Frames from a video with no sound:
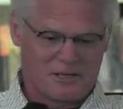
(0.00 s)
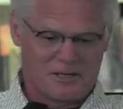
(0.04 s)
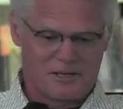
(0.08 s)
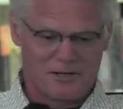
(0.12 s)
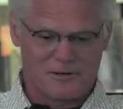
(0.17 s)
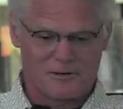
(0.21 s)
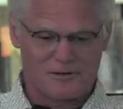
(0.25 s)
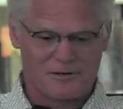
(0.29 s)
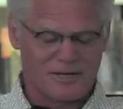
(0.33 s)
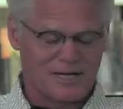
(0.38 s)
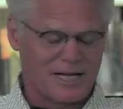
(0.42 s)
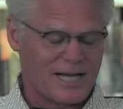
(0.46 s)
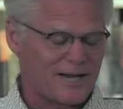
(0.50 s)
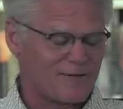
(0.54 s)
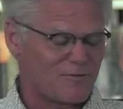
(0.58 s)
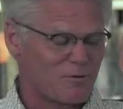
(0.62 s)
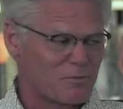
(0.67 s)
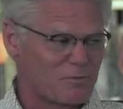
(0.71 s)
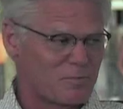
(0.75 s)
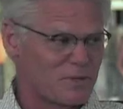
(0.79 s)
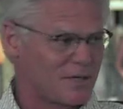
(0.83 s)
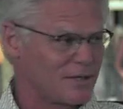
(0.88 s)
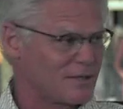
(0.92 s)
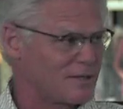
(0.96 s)
you know, could have
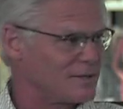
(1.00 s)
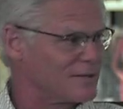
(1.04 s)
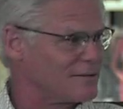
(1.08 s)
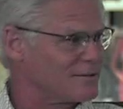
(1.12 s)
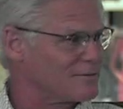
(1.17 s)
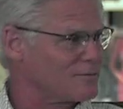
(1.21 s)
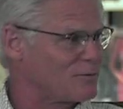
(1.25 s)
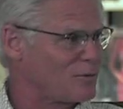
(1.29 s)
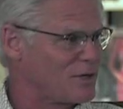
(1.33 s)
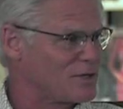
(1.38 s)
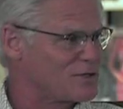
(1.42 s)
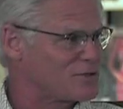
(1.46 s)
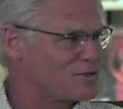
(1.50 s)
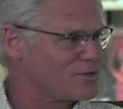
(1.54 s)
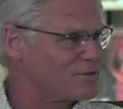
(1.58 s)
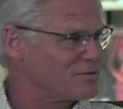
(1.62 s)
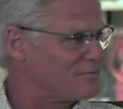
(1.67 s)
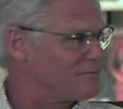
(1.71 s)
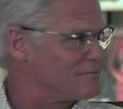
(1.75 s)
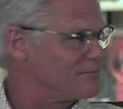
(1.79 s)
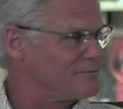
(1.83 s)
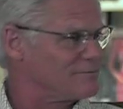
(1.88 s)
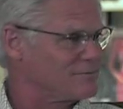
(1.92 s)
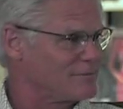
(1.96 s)
a beer once
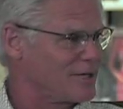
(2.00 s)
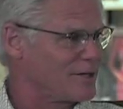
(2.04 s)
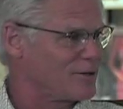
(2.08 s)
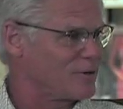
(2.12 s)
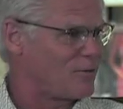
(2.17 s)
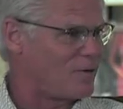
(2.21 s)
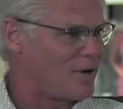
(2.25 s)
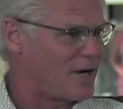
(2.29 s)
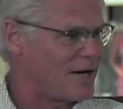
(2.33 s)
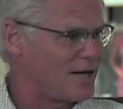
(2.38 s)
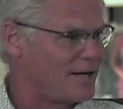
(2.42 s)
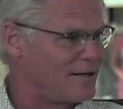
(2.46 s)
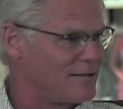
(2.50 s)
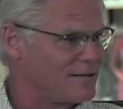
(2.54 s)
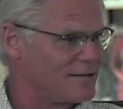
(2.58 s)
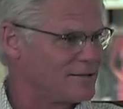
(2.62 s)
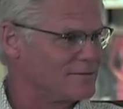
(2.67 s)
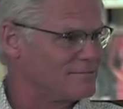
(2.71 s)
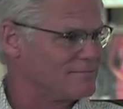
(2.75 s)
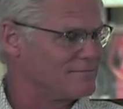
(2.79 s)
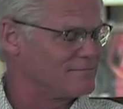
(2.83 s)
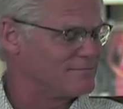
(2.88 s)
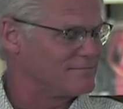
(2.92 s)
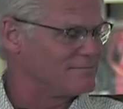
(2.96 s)
in a while,
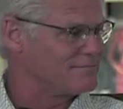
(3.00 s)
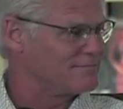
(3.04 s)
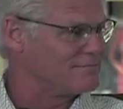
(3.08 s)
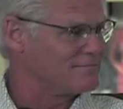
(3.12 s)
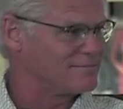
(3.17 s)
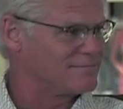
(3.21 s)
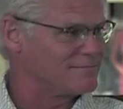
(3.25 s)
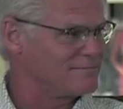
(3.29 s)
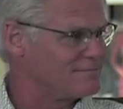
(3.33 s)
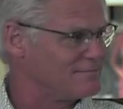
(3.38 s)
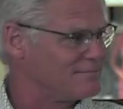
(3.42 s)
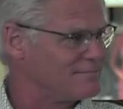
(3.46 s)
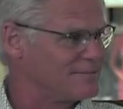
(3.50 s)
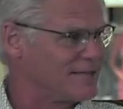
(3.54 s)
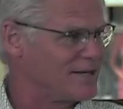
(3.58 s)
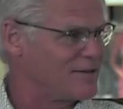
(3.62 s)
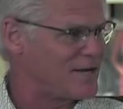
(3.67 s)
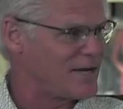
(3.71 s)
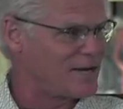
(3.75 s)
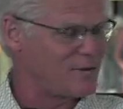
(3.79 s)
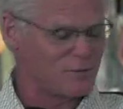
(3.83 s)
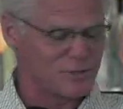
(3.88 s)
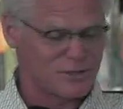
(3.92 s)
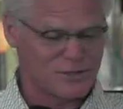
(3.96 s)
and
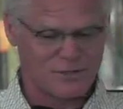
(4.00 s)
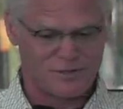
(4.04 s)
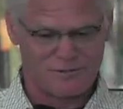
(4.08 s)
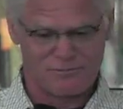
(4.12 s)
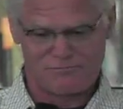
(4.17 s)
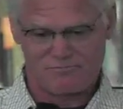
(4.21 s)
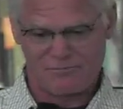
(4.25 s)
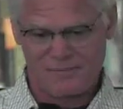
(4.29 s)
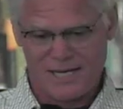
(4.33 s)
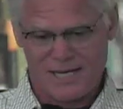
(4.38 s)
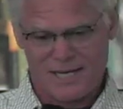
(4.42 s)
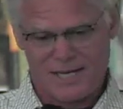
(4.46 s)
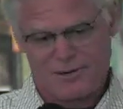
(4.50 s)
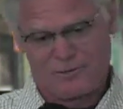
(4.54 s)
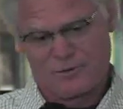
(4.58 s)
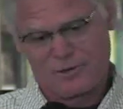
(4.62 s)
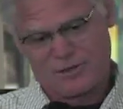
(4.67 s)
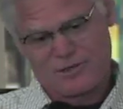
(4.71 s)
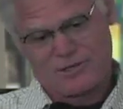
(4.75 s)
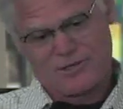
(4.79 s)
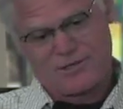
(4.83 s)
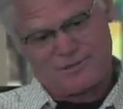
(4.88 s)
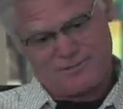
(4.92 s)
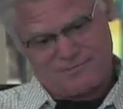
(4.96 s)
and that was
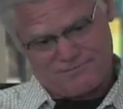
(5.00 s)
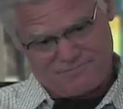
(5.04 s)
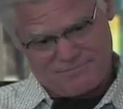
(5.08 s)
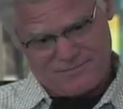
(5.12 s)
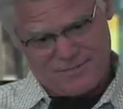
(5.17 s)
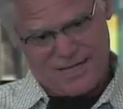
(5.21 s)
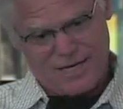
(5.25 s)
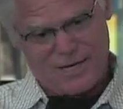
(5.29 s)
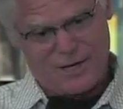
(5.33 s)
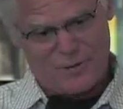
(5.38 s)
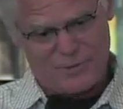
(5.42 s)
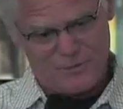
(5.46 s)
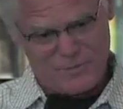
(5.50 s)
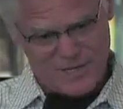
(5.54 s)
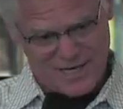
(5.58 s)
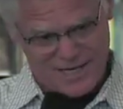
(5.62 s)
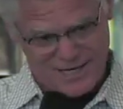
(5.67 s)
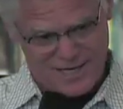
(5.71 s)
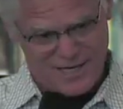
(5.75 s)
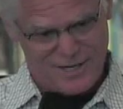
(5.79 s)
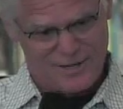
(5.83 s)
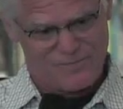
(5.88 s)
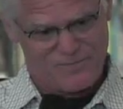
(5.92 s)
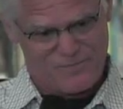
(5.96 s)
which stay
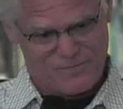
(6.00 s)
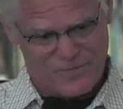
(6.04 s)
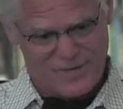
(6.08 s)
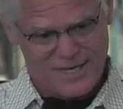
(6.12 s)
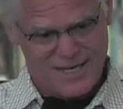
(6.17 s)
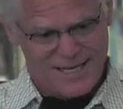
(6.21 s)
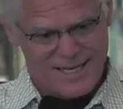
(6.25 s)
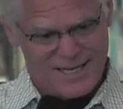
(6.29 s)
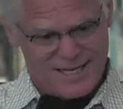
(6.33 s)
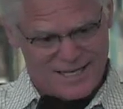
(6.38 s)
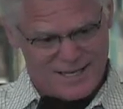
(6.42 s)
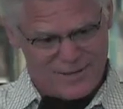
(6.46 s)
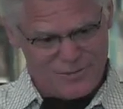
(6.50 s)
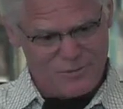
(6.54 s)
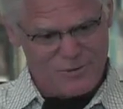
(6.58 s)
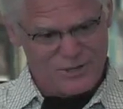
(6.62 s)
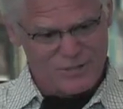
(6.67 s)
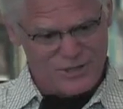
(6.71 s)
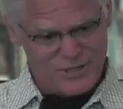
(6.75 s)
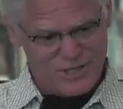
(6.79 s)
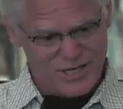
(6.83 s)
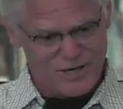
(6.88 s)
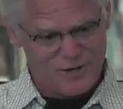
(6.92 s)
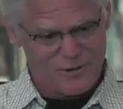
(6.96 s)
awake through get, exams,
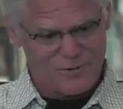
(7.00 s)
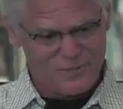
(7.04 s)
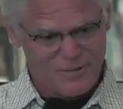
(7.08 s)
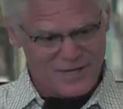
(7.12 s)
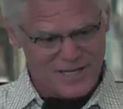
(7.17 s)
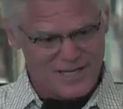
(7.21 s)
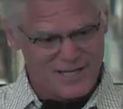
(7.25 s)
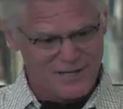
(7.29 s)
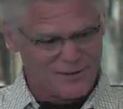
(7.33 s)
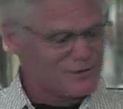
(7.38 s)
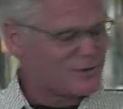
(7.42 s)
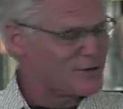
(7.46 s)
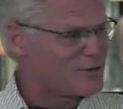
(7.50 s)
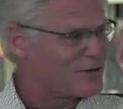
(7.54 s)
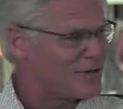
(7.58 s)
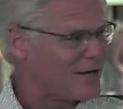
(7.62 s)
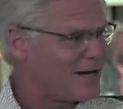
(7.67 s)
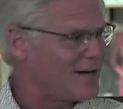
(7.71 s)
which helped me get through